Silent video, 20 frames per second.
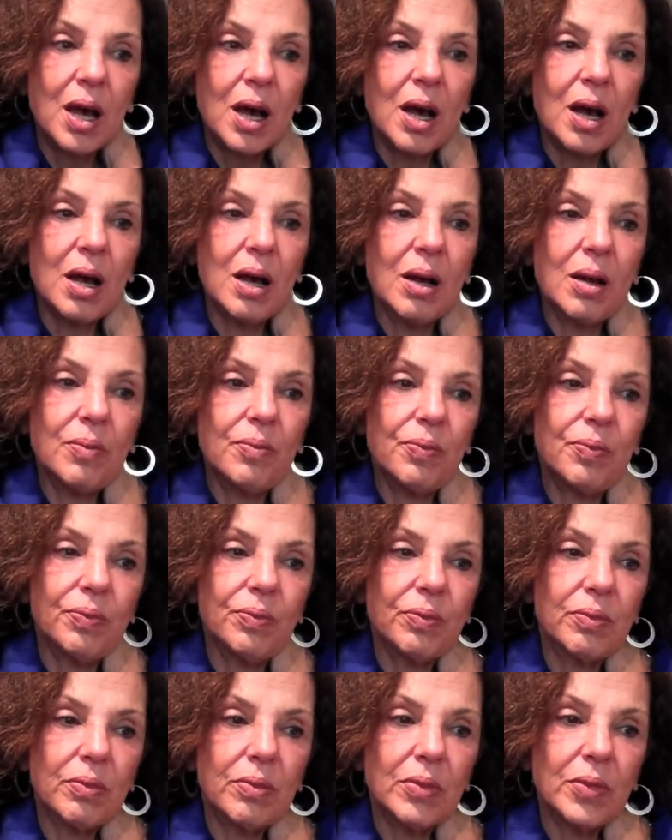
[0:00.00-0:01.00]

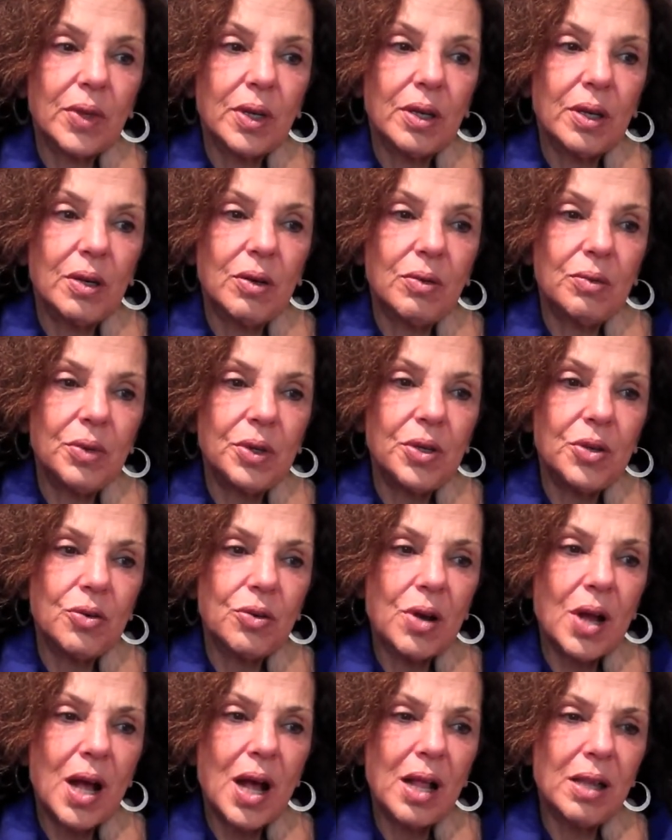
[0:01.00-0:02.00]
When you're
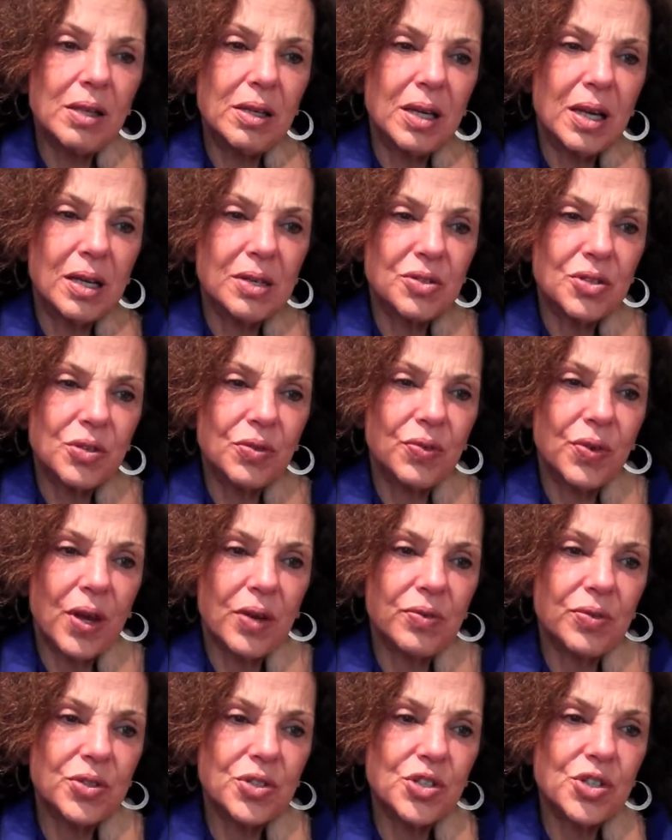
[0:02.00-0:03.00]
a Holocaust
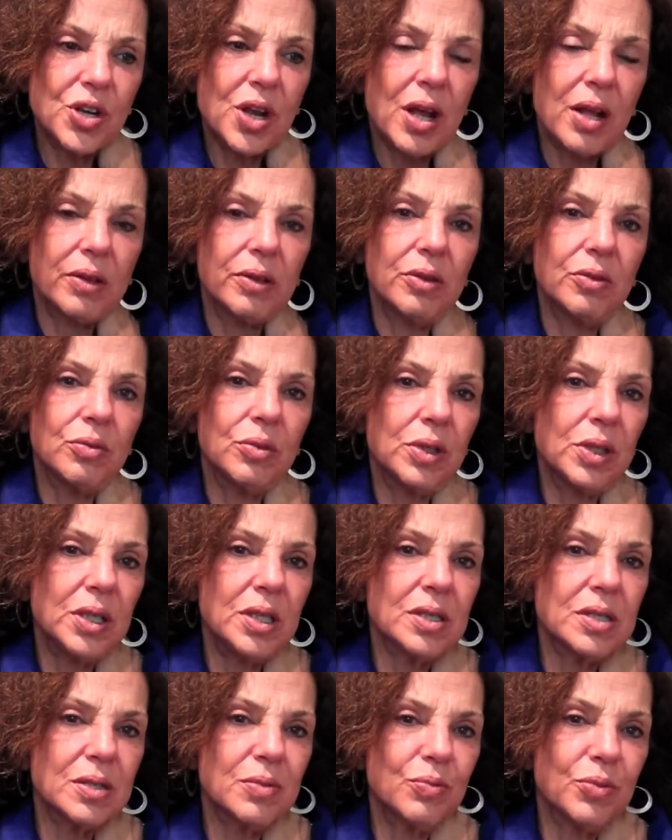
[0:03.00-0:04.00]
survivor's child, there really
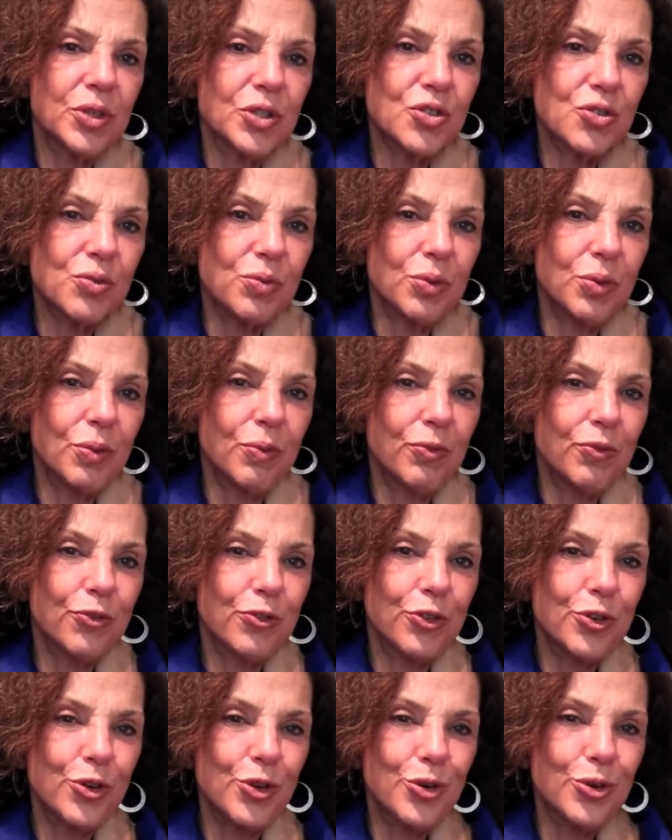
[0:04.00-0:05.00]
isn't much room
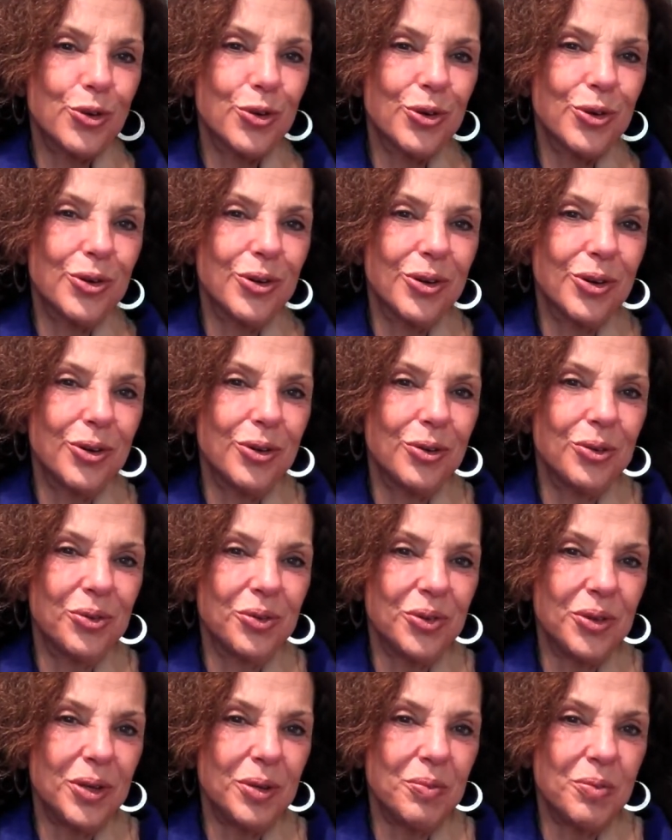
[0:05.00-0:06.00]
for your
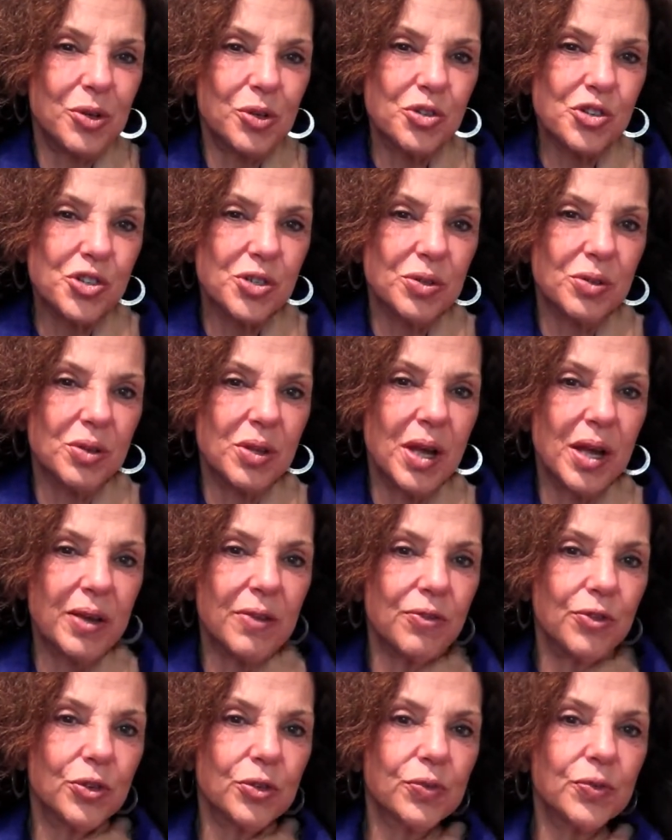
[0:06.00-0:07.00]
own emotional
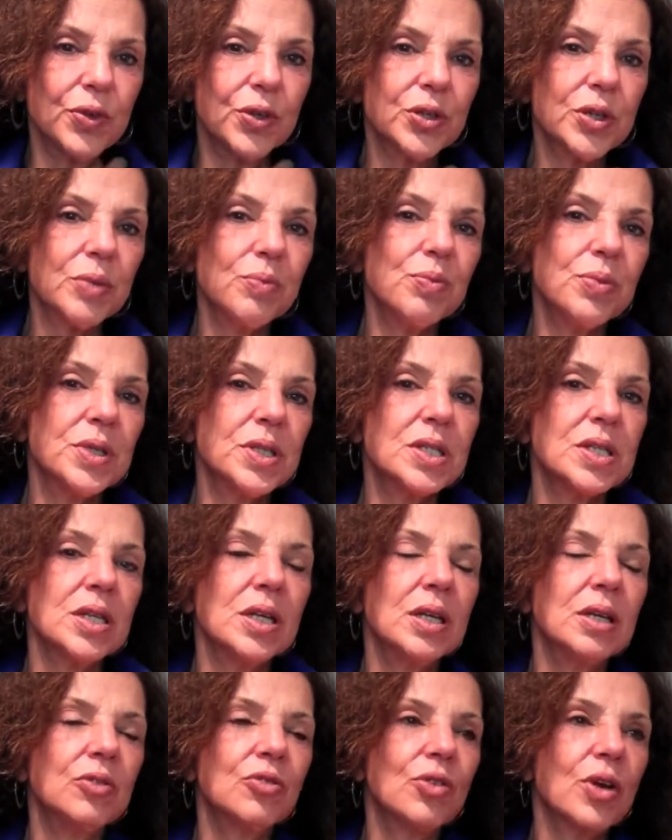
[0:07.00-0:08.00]
life. You're very
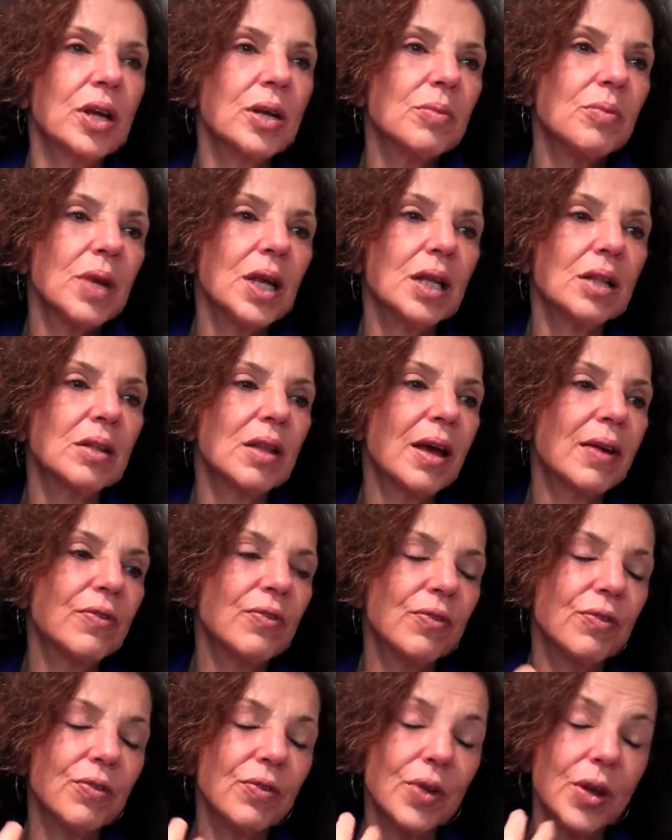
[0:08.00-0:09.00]
busy trying to make life
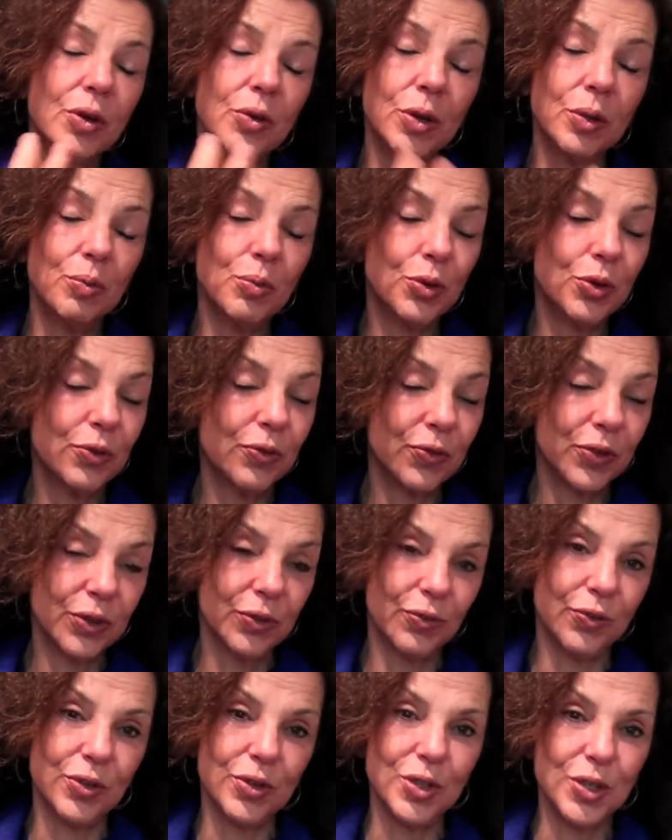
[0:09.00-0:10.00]
very
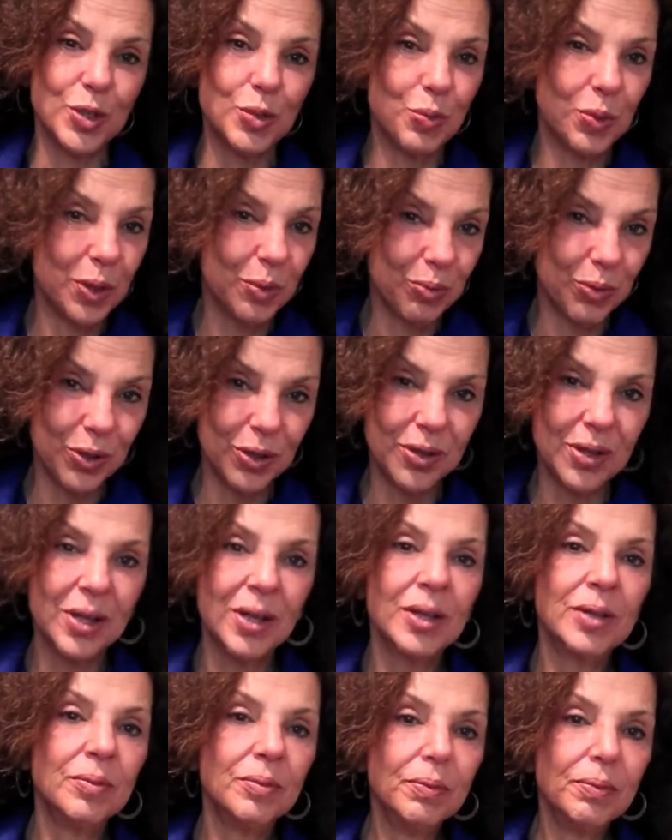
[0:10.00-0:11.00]
perfect for these people
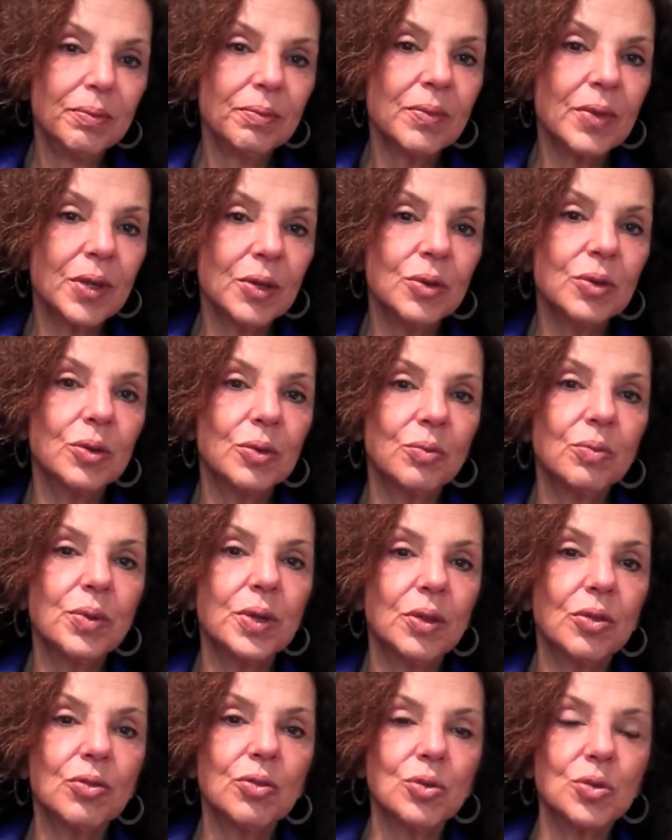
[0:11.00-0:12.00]
mm-hmm. who've
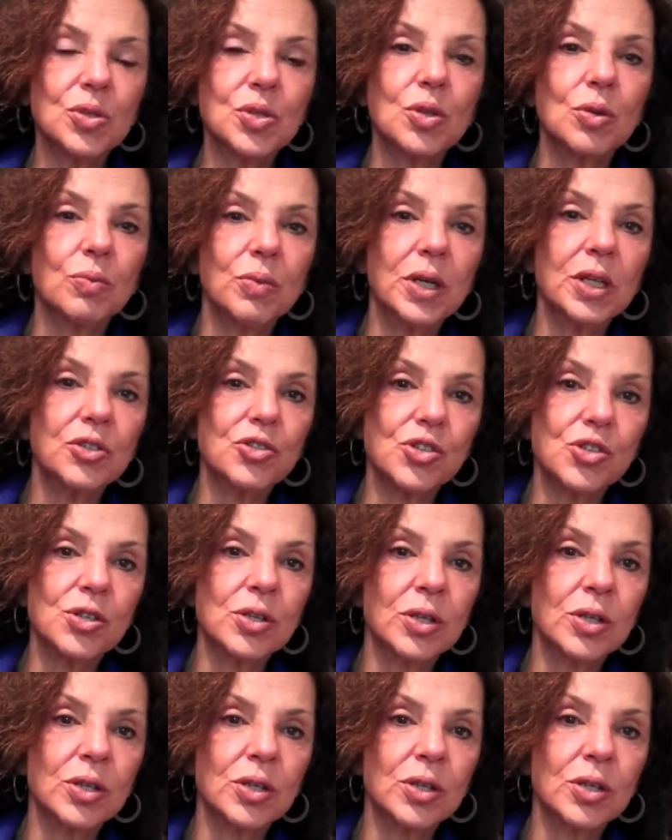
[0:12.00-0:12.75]
been through so much.